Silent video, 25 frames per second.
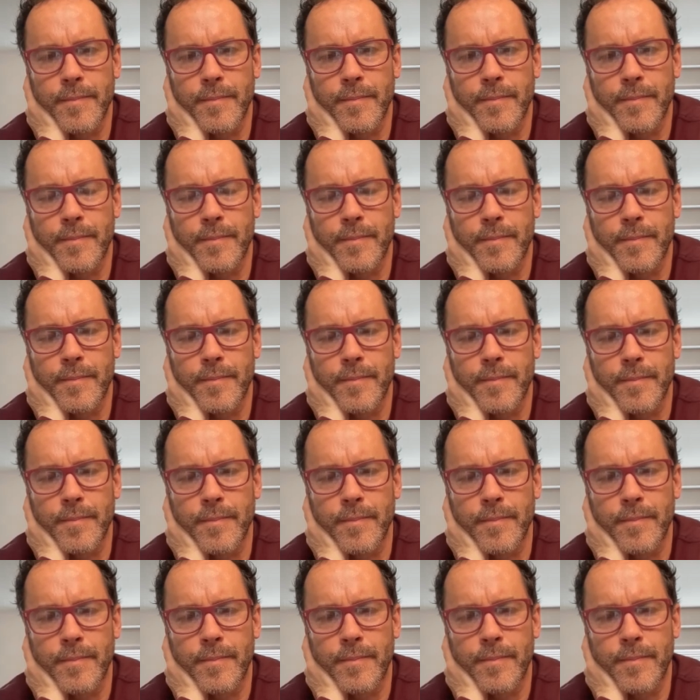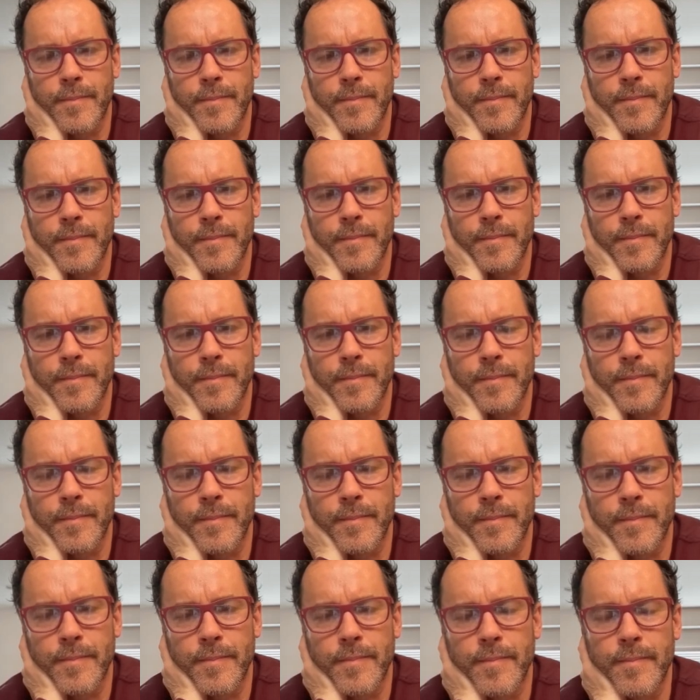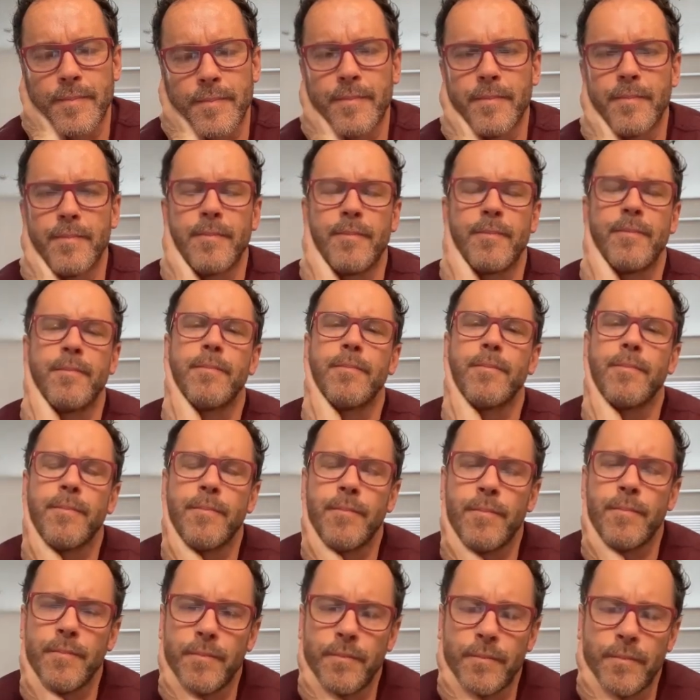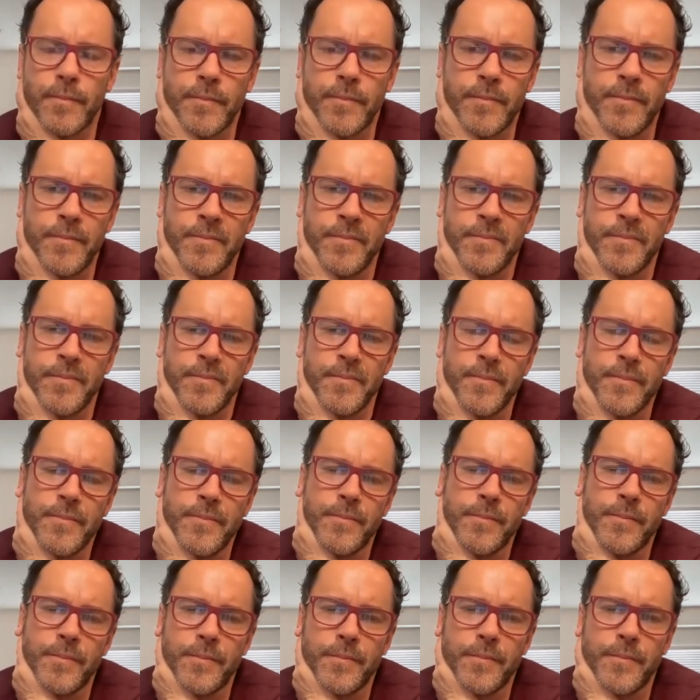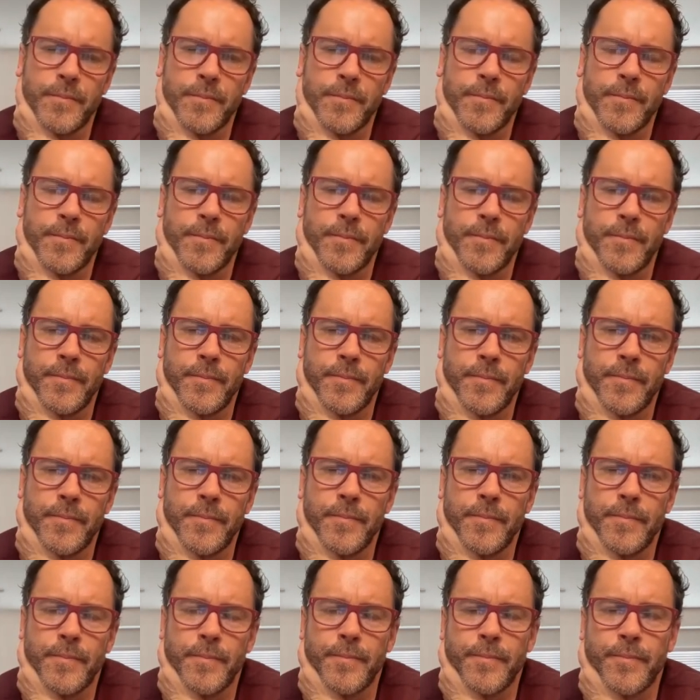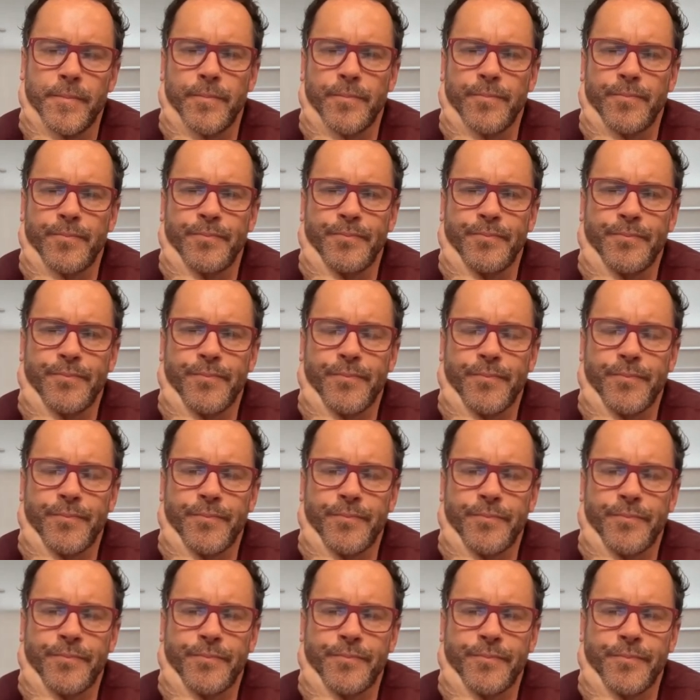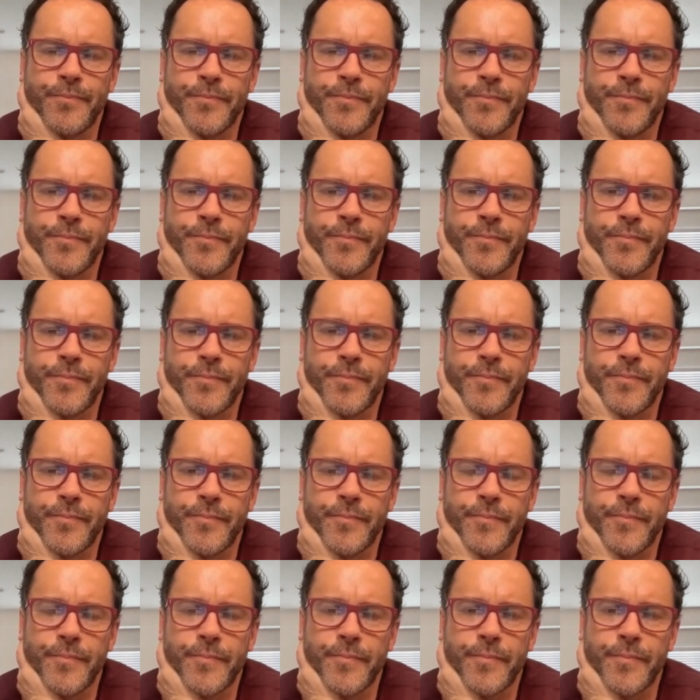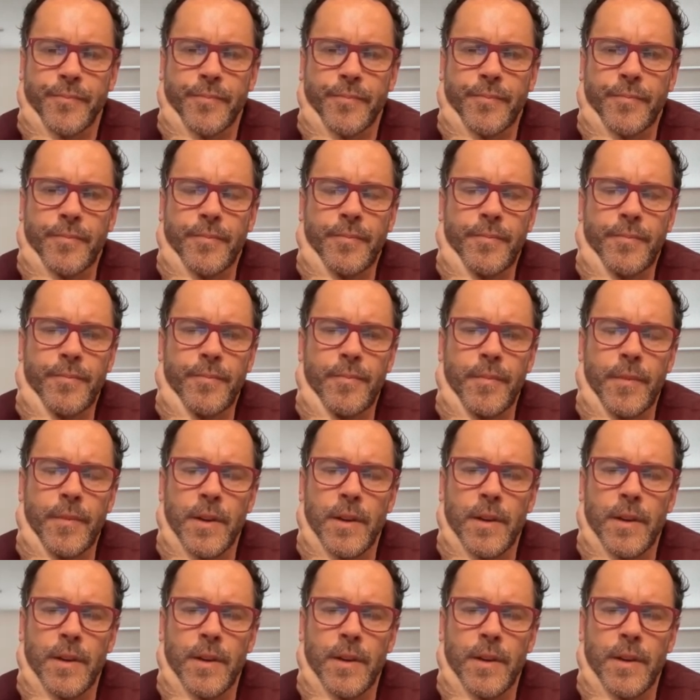No words are spoken by the person on screen.